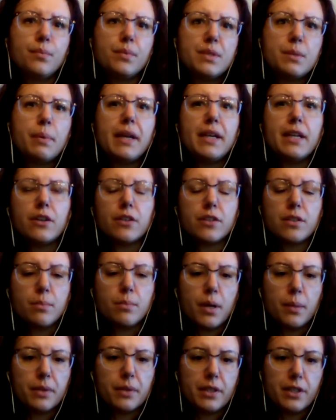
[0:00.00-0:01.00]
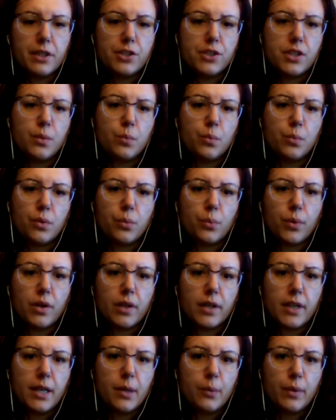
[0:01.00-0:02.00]
depending on the population we're
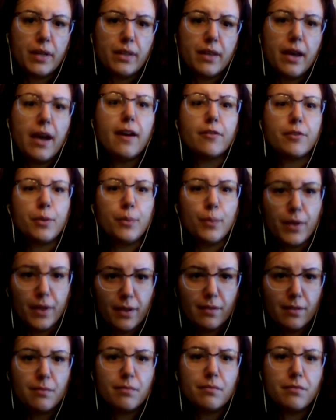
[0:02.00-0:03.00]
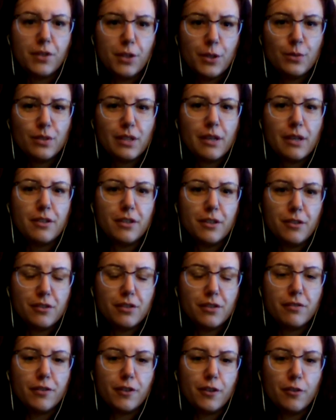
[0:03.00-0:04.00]
working with, everyone knows how to
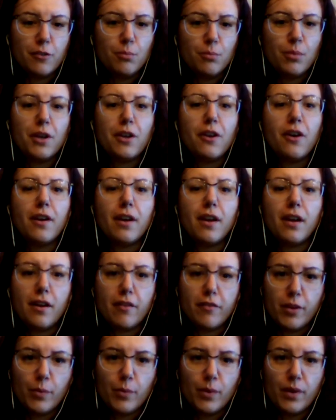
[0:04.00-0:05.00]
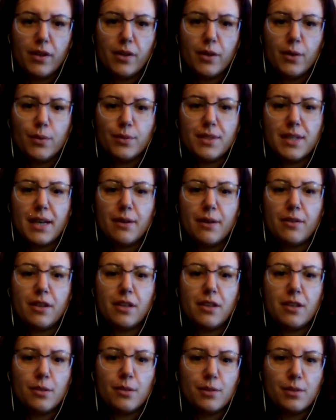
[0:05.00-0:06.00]
use a phone, but not everyone knows how to
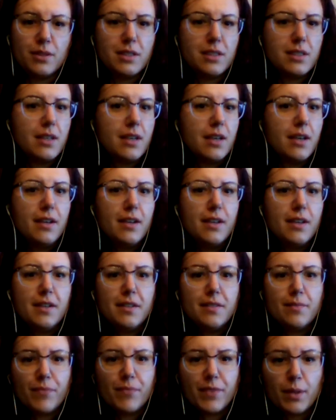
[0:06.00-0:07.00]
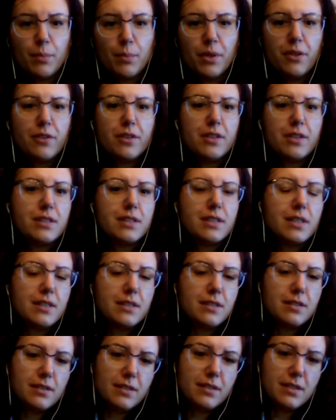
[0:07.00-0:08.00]
use computers
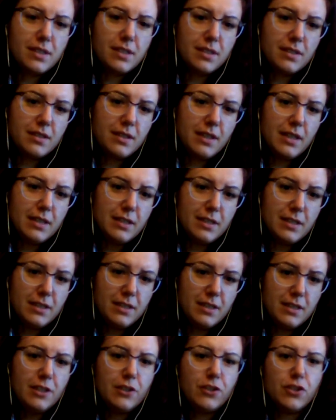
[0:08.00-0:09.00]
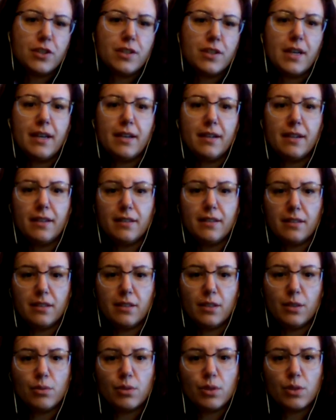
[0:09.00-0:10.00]
and internet and
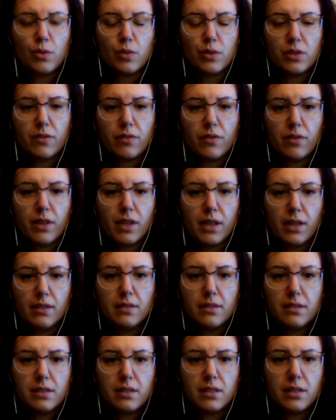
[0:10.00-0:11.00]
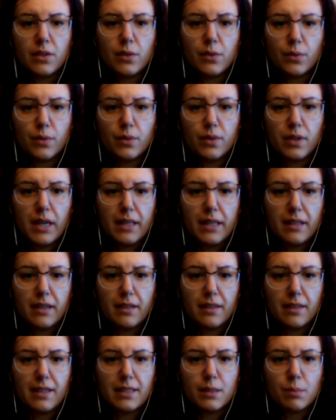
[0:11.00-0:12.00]
those sorts of things. So I
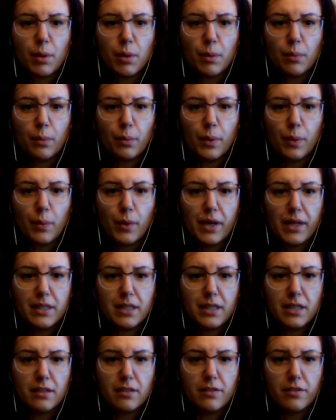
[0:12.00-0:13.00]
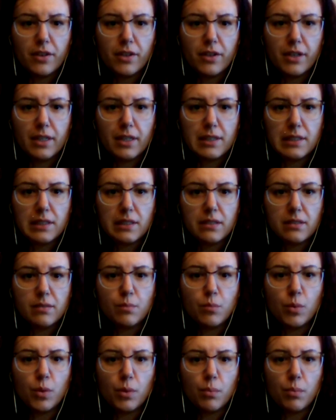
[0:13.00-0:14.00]
think that's probably why telephonic is
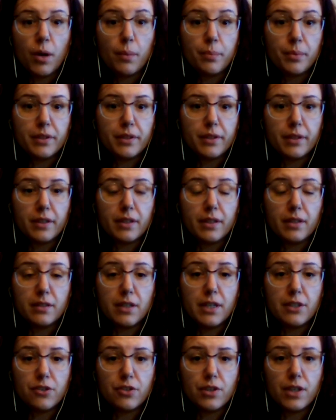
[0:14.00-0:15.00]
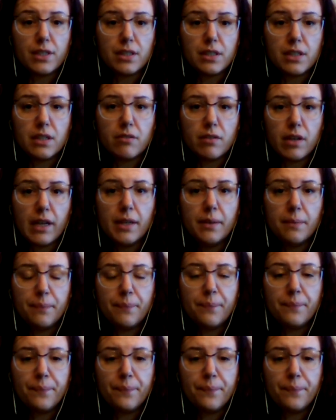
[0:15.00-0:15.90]
more popular and trusted, right?